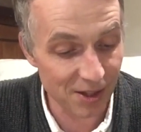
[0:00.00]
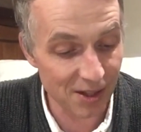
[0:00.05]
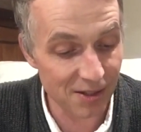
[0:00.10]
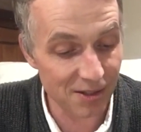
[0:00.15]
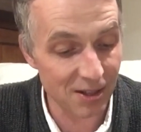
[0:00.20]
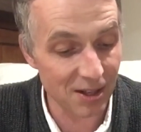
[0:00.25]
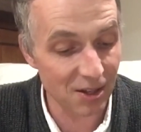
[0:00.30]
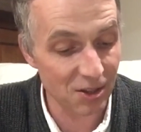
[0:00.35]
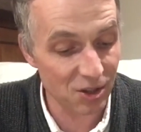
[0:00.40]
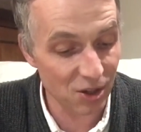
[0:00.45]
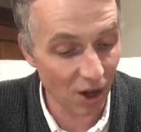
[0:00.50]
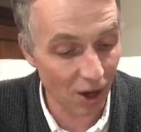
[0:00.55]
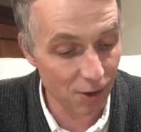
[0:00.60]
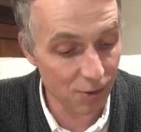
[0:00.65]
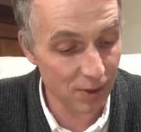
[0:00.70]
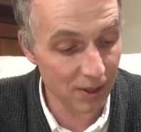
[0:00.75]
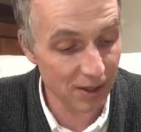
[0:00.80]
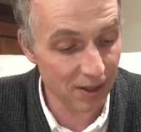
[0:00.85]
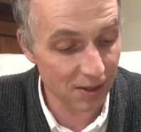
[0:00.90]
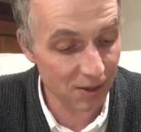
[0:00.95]
is the
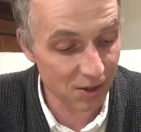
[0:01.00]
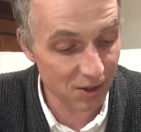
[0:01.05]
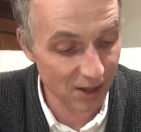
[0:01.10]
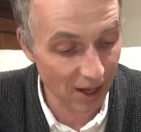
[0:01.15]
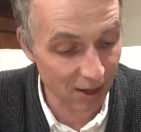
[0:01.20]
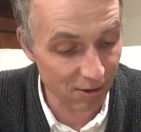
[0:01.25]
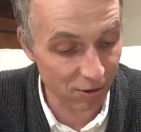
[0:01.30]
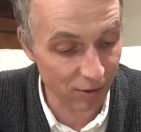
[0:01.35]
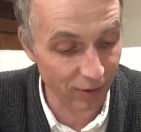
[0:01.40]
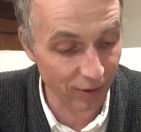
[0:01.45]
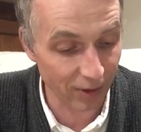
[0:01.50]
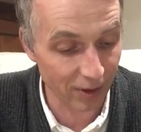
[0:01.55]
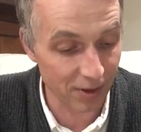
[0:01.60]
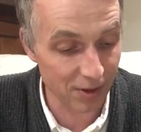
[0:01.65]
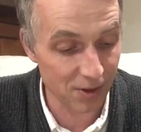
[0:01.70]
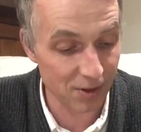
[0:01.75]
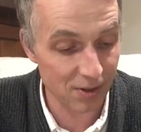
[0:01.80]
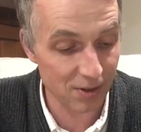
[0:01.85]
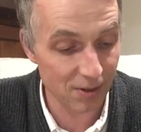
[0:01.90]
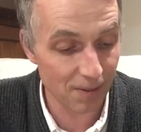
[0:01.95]
atoning
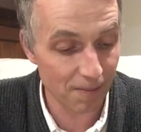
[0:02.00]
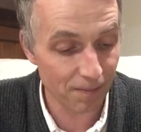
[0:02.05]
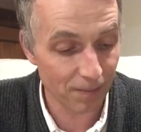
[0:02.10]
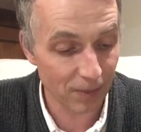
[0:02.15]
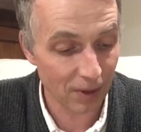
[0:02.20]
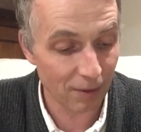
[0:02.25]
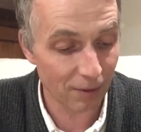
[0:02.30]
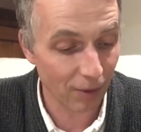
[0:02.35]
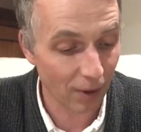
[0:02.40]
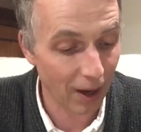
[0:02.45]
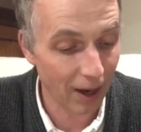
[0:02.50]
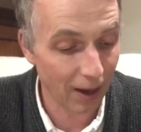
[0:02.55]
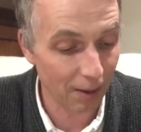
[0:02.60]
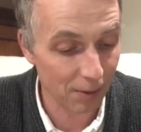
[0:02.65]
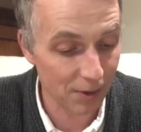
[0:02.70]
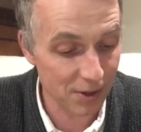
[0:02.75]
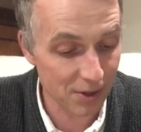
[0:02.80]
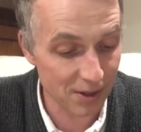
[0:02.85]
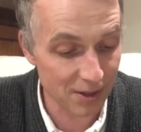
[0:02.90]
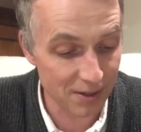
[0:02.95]
sacrifice for
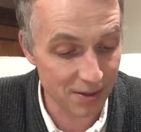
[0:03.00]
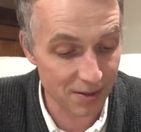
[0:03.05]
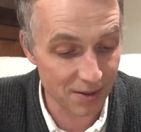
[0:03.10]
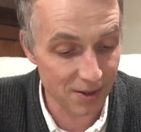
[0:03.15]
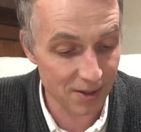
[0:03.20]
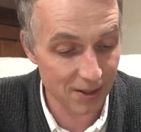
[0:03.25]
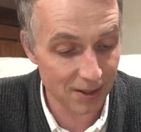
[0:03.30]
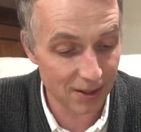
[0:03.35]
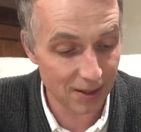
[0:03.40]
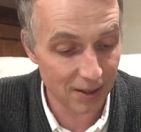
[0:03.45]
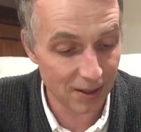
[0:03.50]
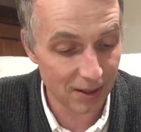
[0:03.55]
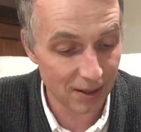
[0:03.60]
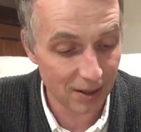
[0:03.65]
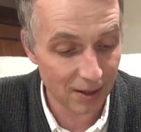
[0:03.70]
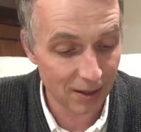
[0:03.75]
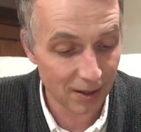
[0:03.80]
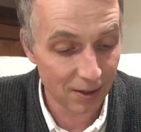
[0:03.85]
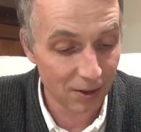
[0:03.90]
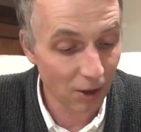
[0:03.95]
our sins.
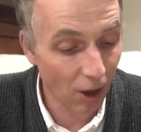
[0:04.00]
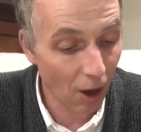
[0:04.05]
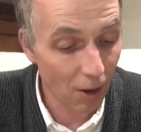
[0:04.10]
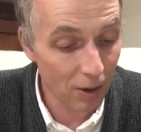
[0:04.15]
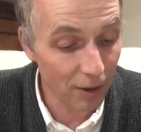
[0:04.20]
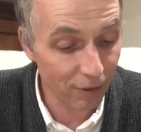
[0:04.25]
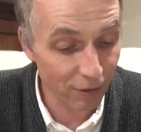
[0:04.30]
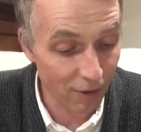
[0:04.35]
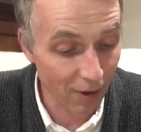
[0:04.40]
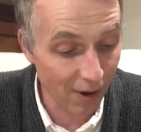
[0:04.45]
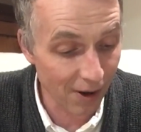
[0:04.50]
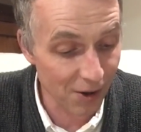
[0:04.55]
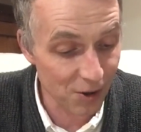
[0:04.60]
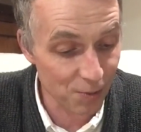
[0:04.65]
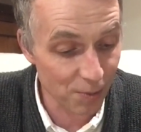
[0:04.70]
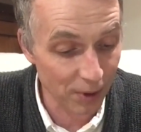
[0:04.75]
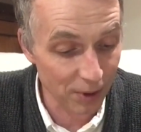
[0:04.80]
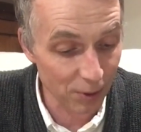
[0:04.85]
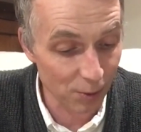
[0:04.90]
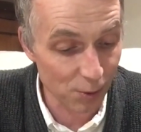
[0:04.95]
Not only for ours,
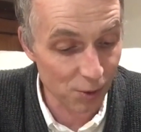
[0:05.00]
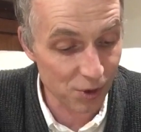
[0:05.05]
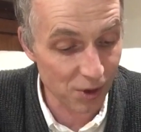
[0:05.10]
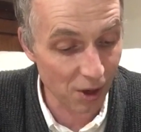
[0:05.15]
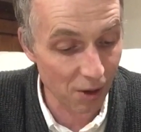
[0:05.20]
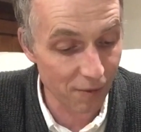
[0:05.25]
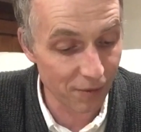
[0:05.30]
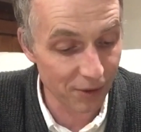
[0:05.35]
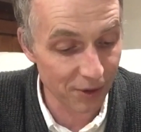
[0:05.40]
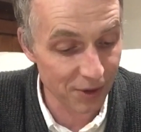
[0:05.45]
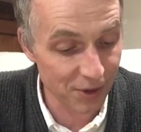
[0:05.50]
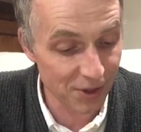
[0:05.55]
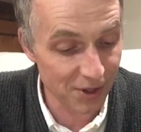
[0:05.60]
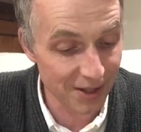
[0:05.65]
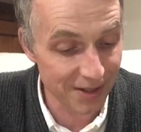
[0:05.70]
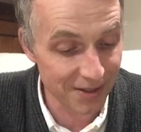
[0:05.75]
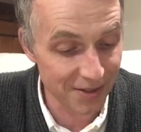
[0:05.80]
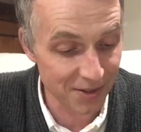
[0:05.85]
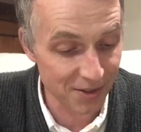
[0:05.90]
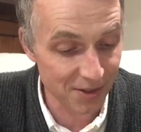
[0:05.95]
but also for the
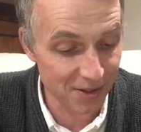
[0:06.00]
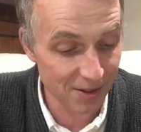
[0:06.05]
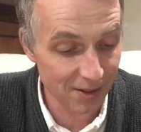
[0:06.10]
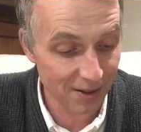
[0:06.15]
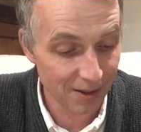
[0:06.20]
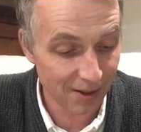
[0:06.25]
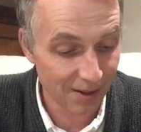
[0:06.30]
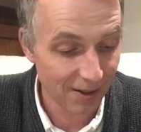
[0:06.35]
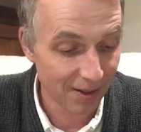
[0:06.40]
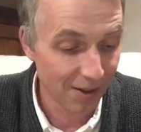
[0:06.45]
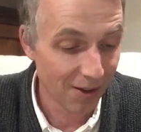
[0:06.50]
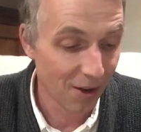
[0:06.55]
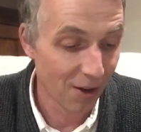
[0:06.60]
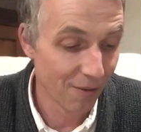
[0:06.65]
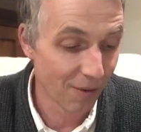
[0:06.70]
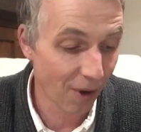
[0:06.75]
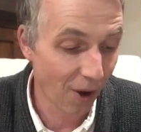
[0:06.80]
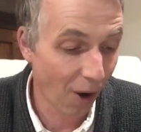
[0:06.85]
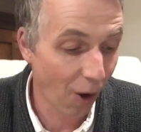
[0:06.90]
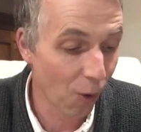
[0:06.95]
sins
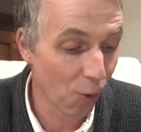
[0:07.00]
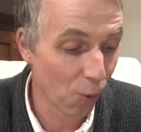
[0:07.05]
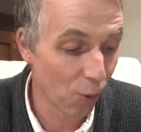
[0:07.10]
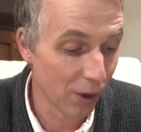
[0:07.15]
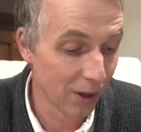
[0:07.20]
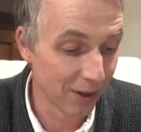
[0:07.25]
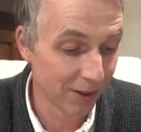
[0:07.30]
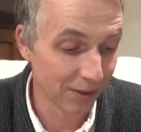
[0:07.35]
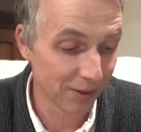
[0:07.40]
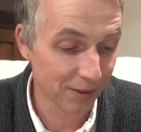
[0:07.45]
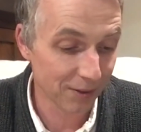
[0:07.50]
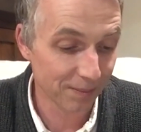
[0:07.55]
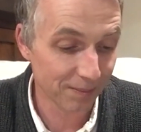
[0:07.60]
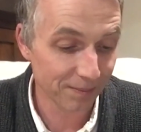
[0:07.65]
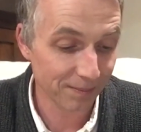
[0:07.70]
of the whole world."